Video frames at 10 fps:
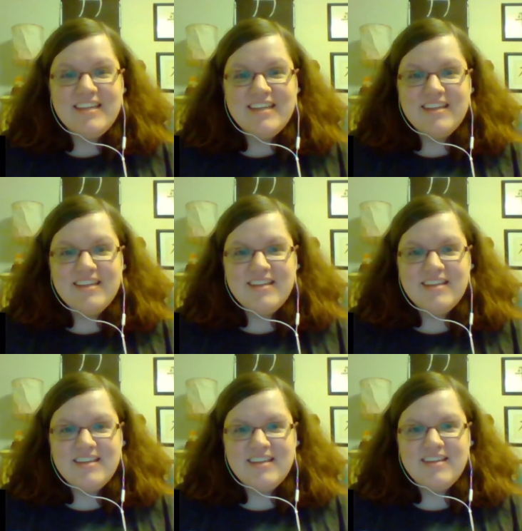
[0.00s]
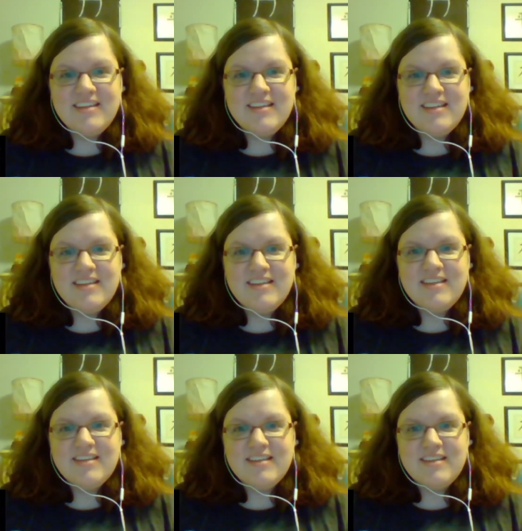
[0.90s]

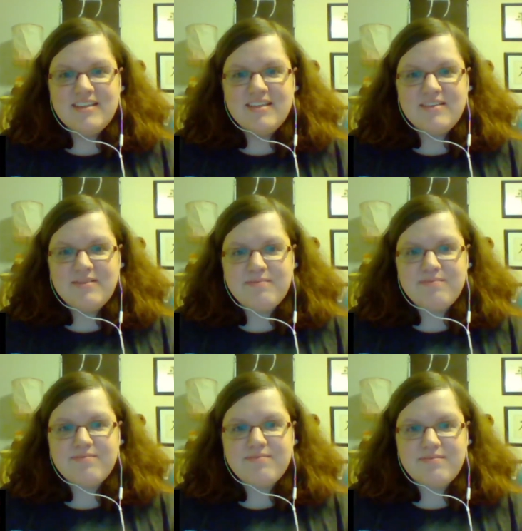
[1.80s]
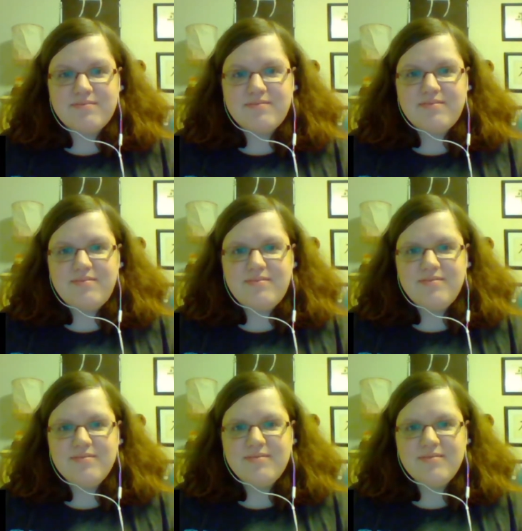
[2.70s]

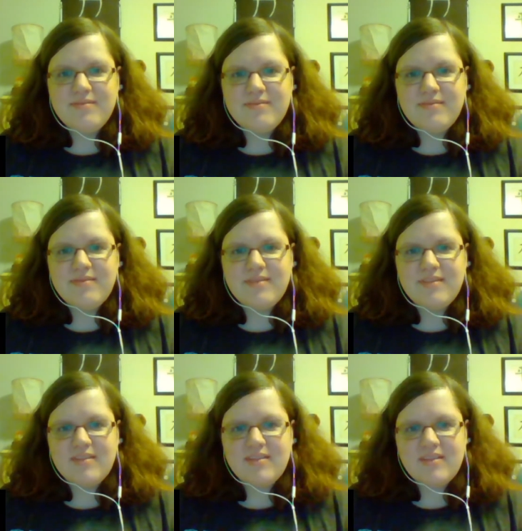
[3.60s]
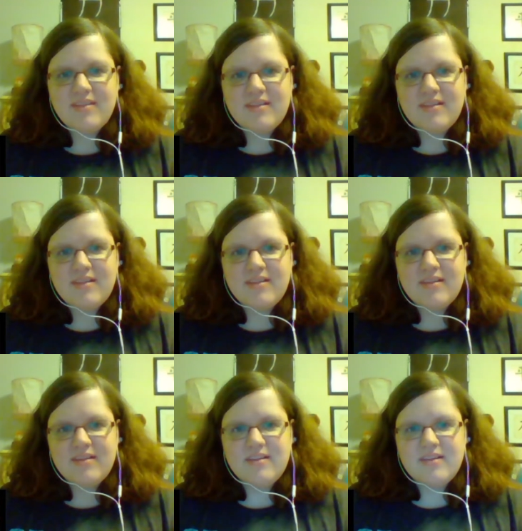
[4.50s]

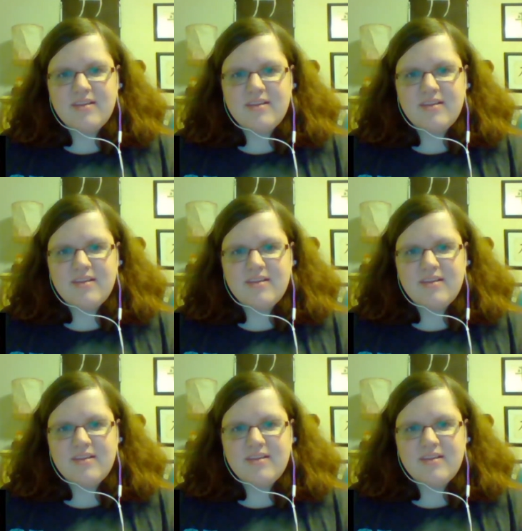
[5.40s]
No one is speaking in this clip.